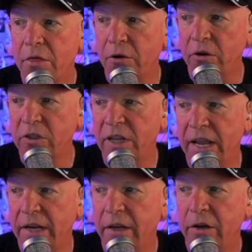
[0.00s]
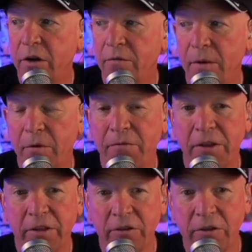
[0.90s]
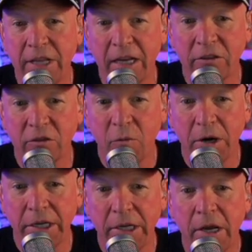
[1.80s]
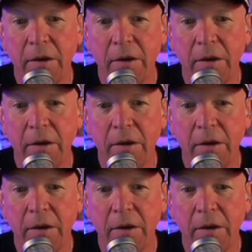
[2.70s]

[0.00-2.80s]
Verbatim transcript: Thursday, November 5th, 2020.